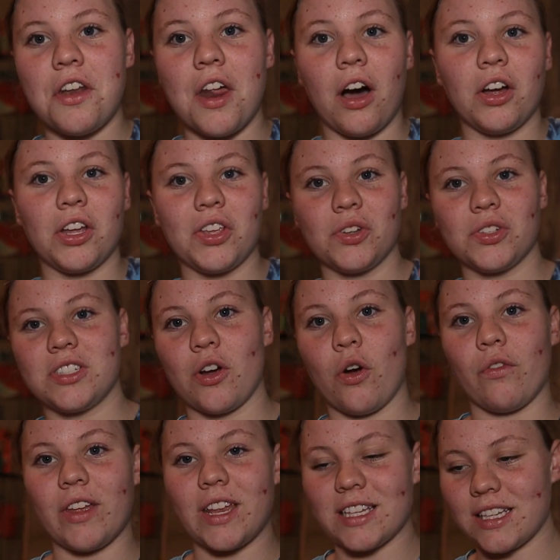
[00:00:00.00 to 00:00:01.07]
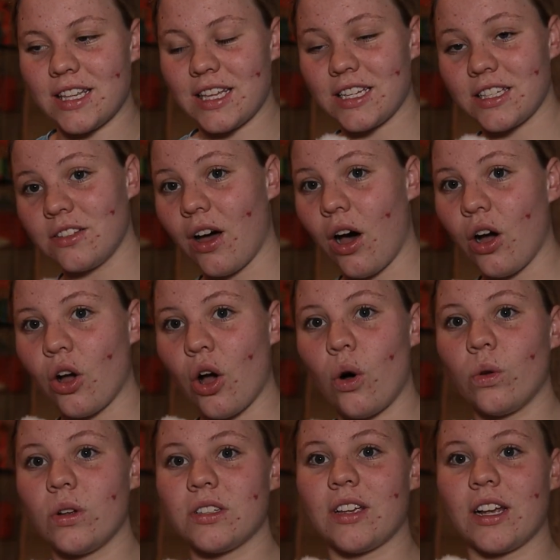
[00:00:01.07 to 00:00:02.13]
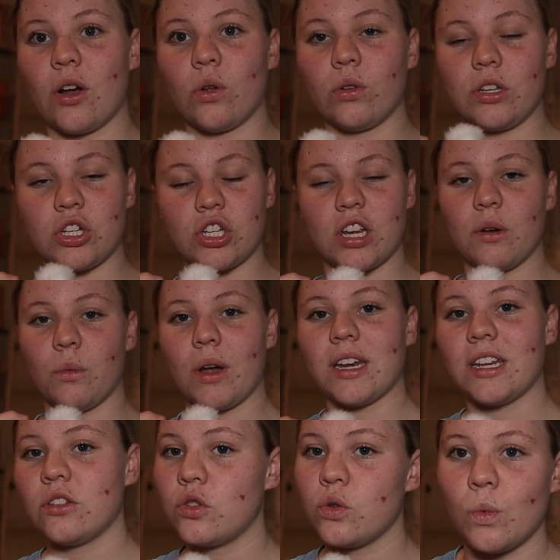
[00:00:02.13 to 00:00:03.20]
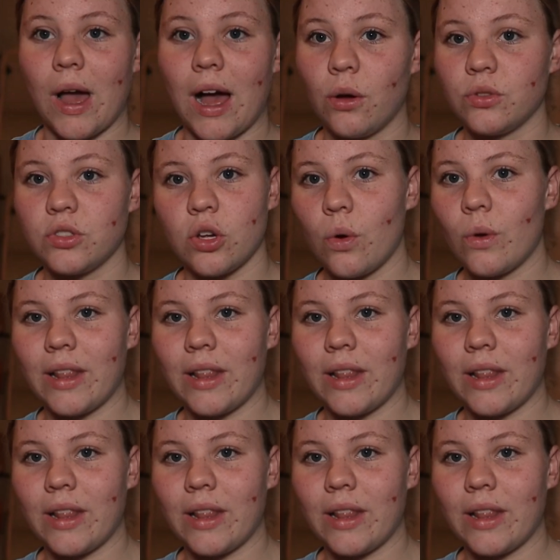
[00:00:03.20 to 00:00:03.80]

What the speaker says: dug yourself into this dark hole. It's like, holy shit, where did 2 hours go?